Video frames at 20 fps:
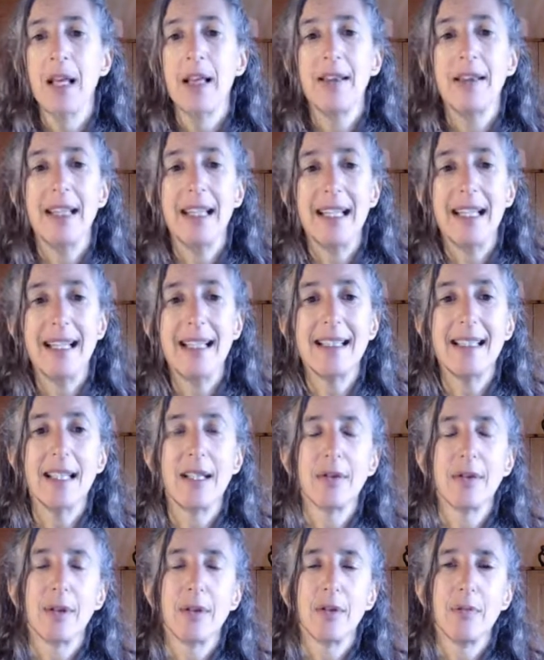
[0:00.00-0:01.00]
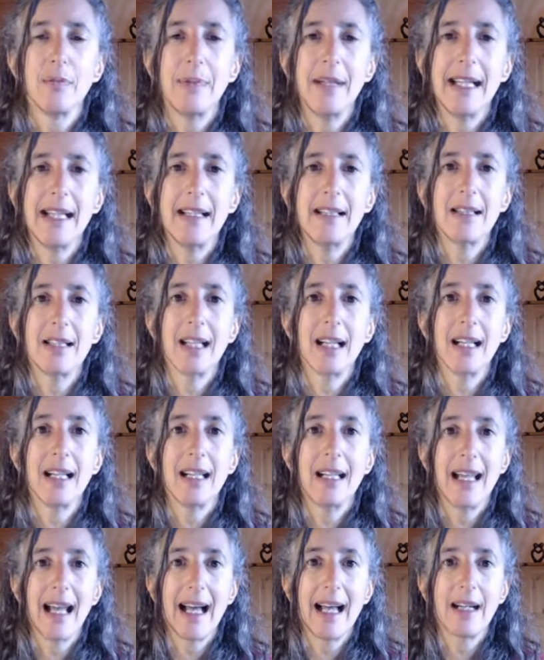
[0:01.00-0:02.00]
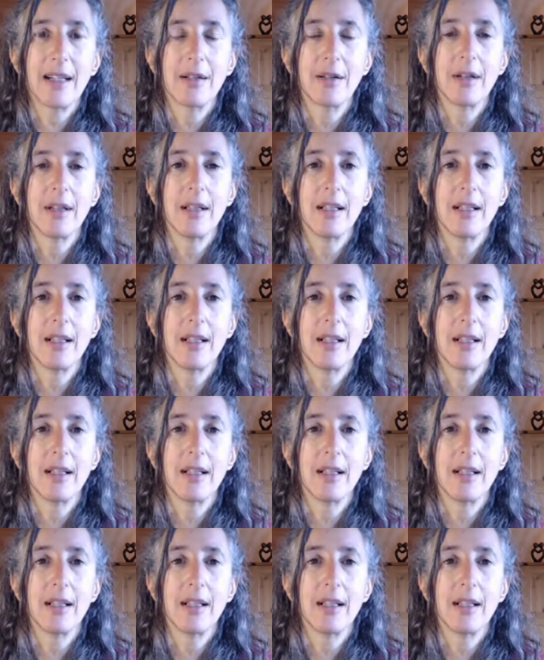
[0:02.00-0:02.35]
the easier it will be to allow